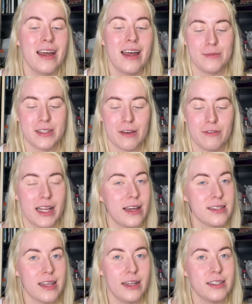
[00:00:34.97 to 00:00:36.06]
So I'm really
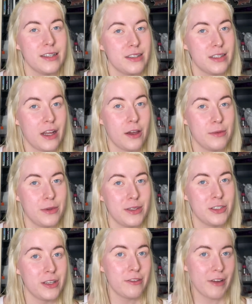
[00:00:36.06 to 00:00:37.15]
excited, and I hope you
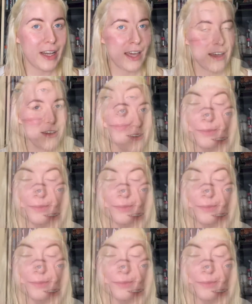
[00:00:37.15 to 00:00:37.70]
enjoy the video.